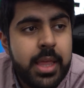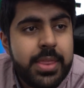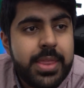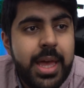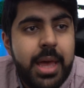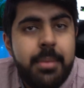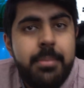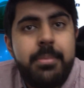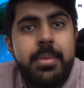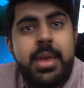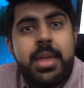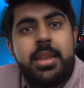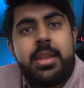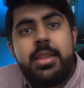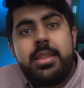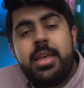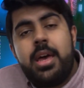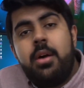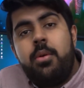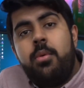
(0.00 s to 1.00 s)
That
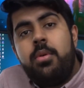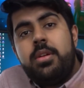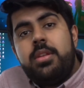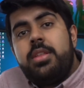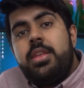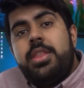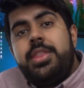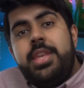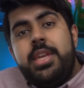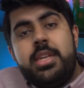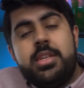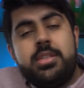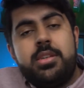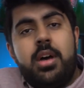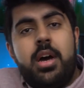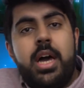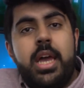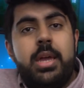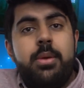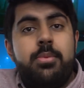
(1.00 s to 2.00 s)
meant that one of the things
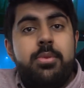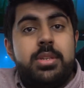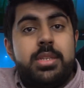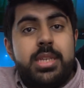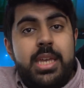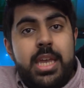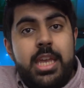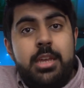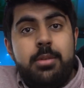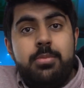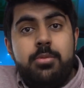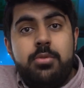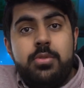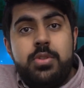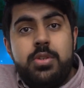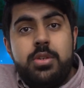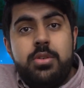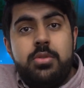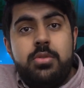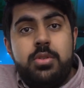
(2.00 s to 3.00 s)
I was able
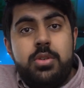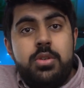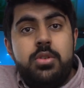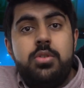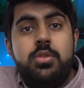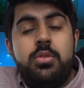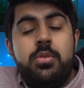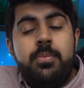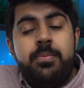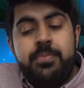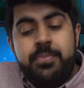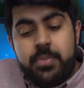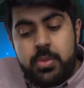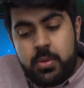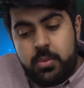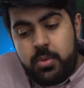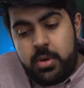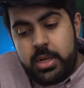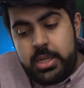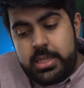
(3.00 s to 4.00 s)
to do
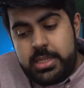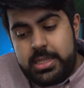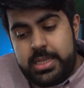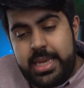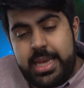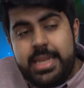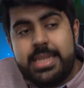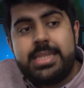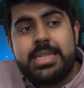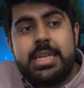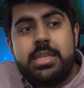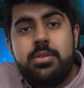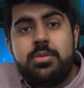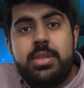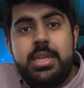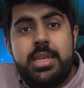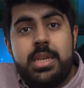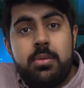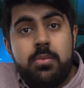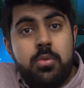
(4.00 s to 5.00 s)
was get settled
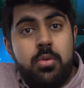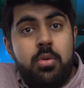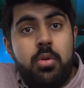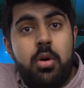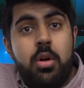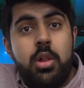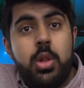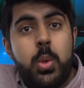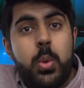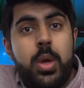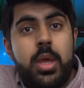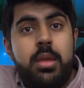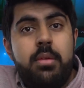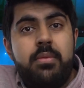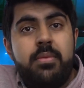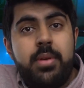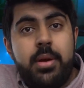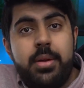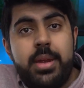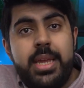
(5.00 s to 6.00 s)
in at Royal Holloway
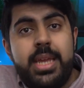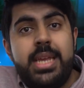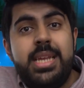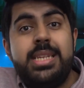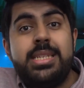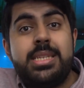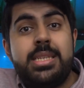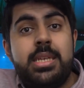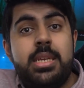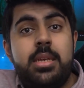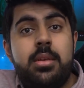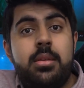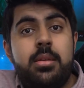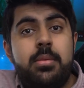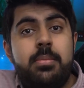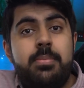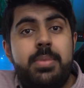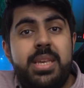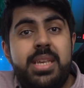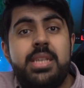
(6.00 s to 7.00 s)
very easily,
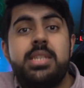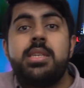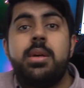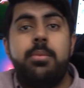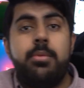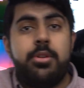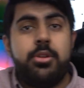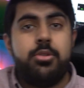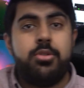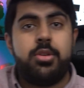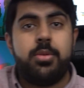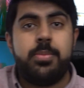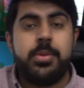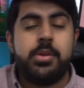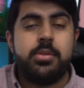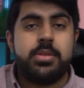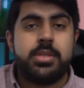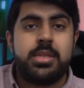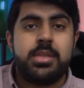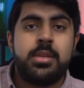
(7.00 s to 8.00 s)
being someone who
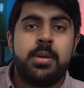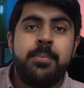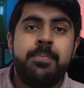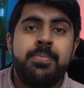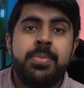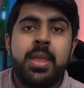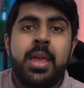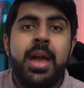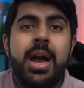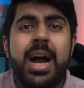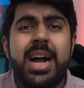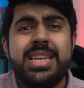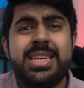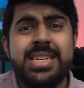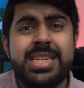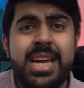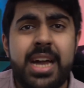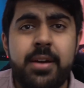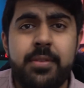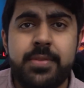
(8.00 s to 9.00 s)
commuted. I
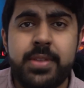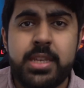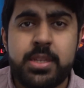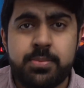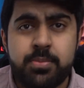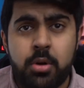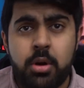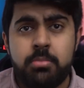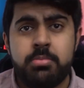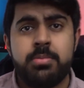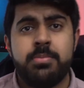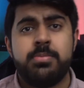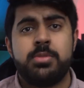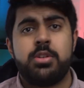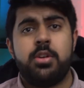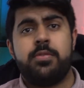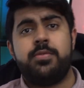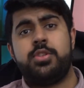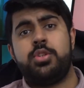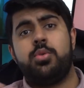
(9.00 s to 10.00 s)
didn't have these problems
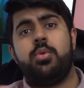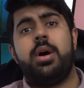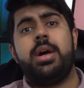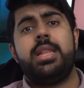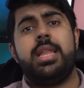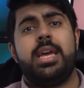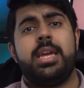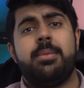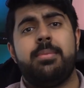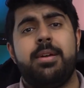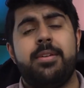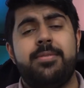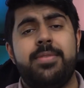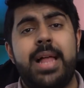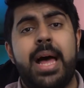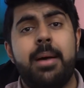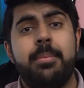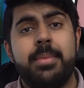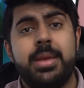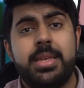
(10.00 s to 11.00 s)
of, do I like my
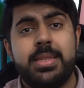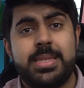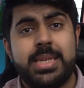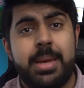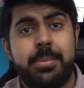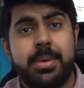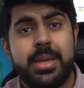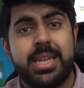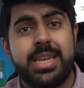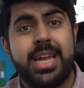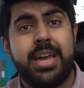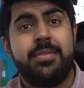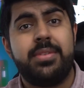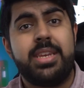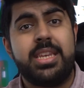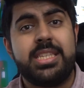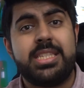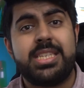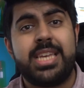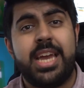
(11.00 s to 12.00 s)
flatmates? Am I going to have
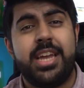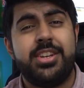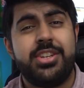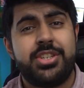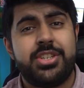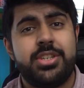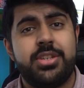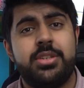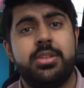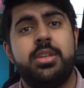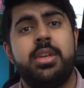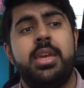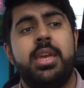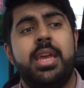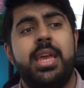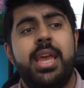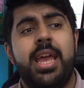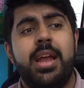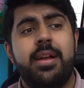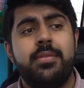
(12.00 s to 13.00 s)
any tension
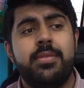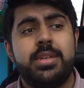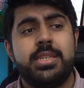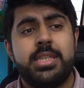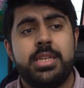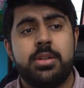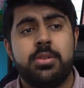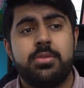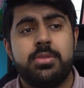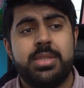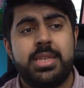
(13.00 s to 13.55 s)
every single